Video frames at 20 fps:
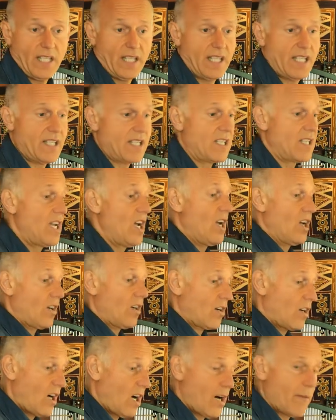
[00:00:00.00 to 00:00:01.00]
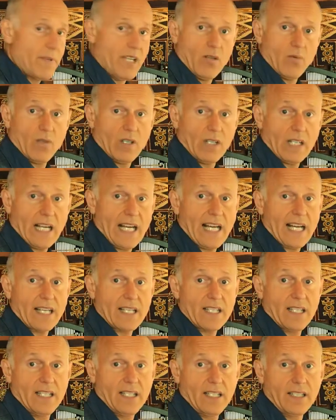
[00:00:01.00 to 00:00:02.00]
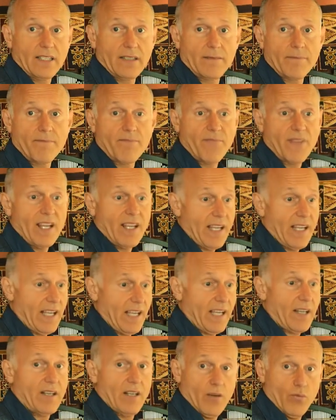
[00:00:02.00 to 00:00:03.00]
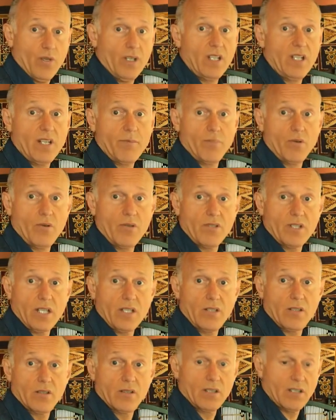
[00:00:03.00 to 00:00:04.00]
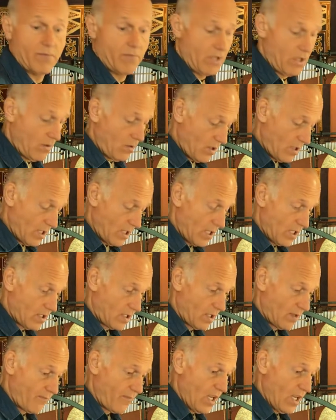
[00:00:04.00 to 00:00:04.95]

This is calming, relaxing, and really boosting your immune system.